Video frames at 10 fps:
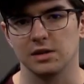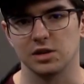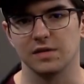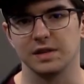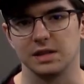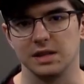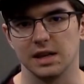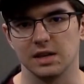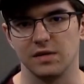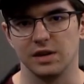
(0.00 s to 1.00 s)
the Surface
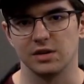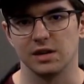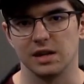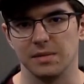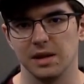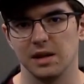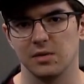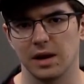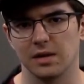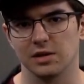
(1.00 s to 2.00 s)
Detach feature and the ability
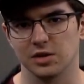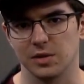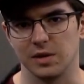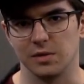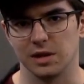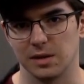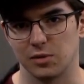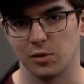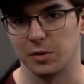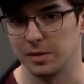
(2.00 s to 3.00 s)
to write on the screen with an
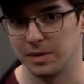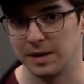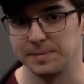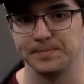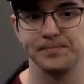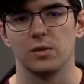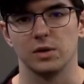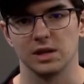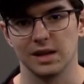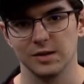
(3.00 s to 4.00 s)
appropriate pen,
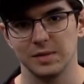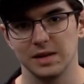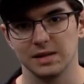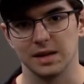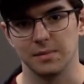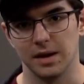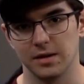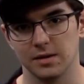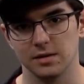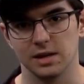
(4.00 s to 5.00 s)
which allows me to take
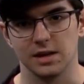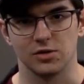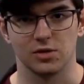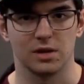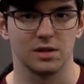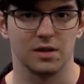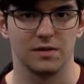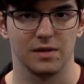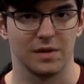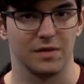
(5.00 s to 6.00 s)
better notes and draw
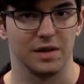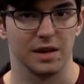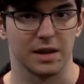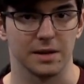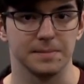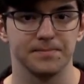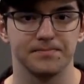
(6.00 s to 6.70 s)
stuff if I feel like it.